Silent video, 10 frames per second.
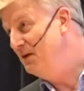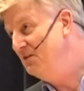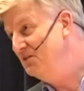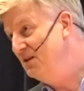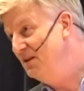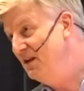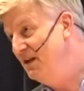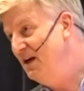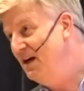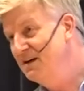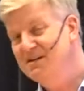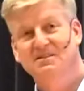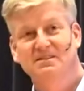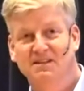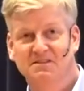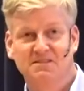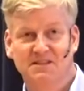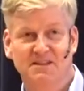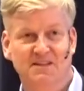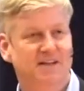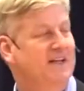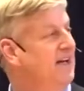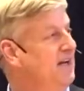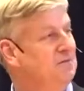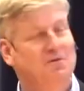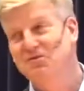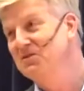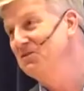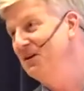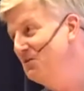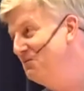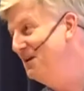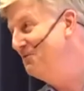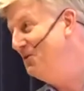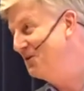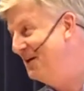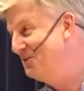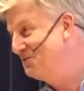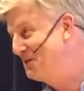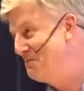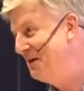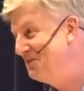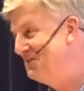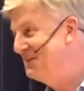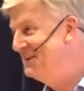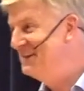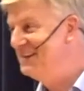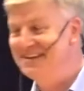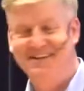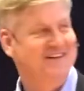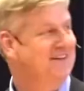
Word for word: place in, in Aachen. It's uh, an incredible success. We have all kinds of capacity uh,